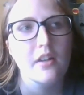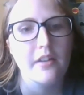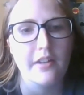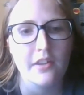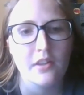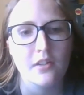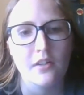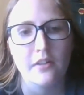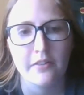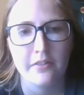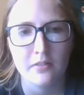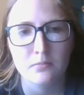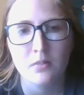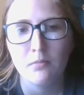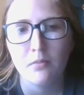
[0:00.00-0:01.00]
he thought
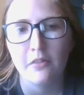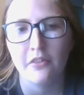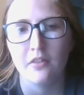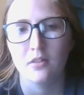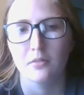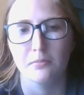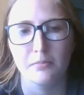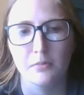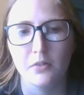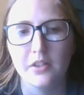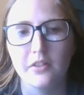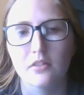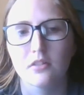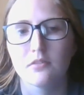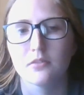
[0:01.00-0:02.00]
someone was in the
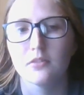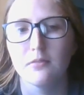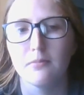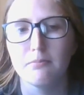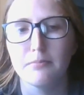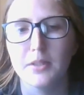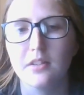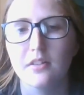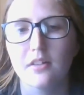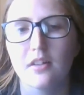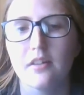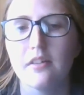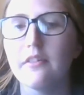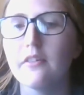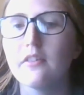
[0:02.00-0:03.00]
boiler room
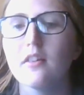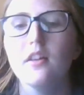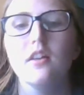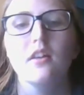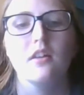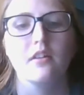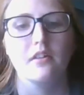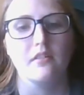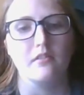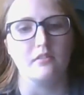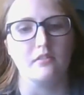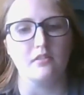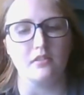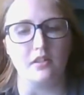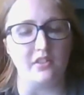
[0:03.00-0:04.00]
because
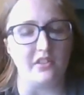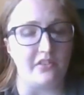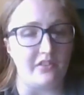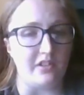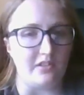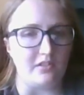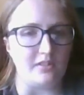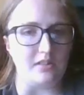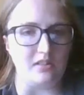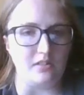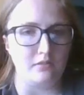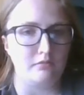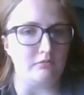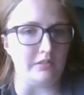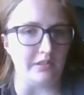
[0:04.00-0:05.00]
I guess he
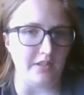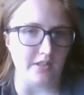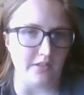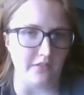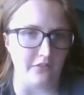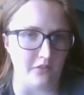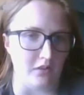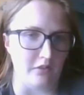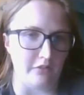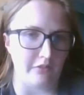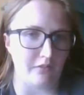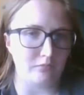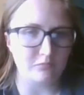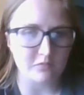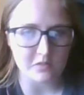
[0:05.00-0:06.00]
thought like that he saw
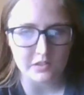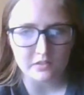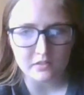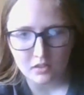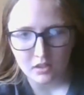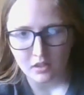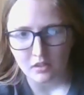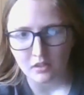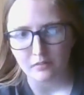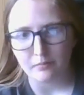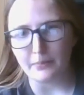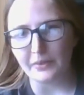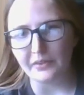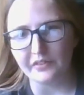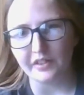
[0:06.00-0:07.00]
someone.
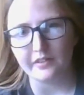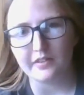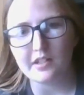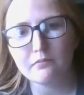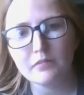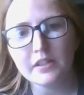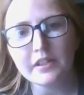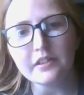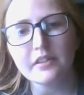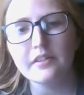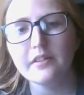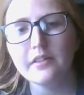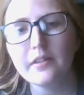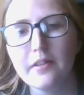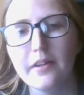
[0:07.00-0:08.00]
But like they went
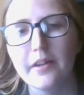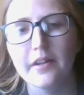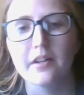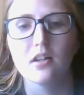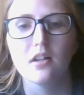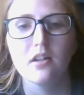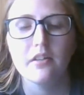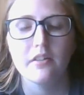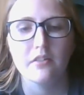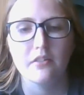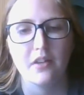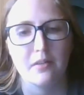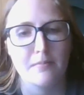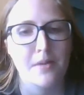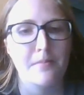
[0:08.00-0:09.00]
in there,
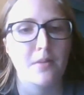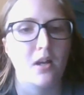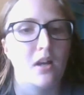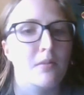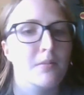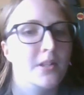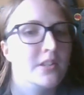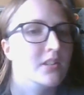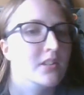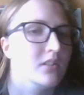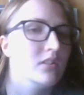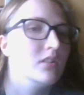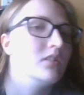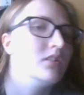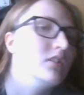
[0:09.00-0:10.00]
like my mom and the